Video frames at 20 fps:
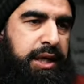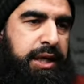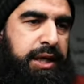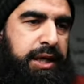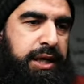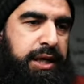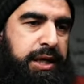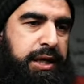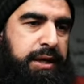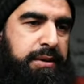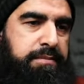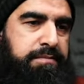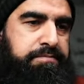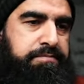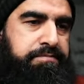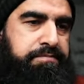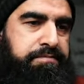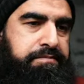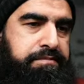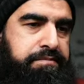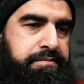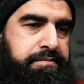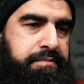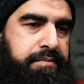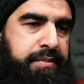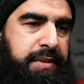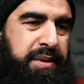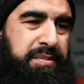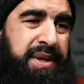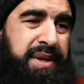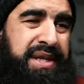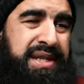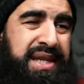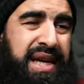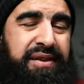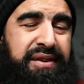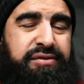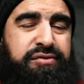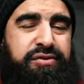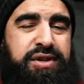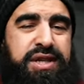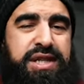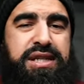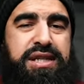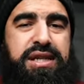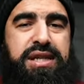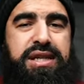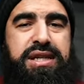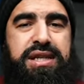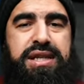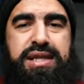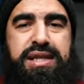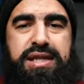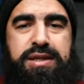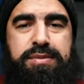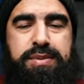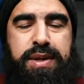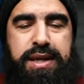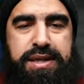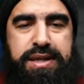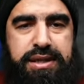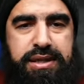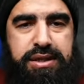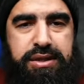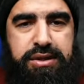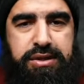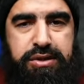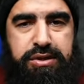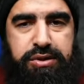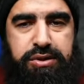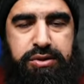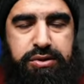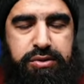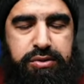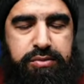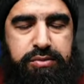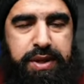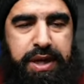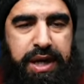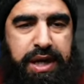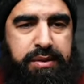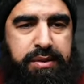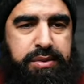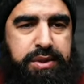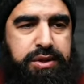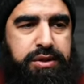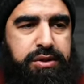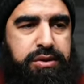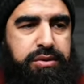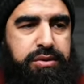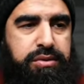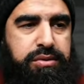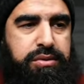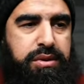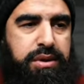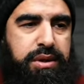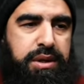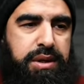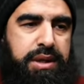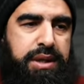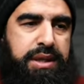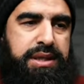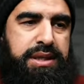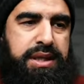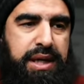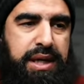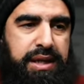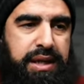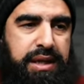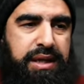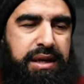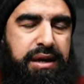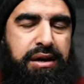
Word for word: Um, because I haven't really studied in these places to be able to say that.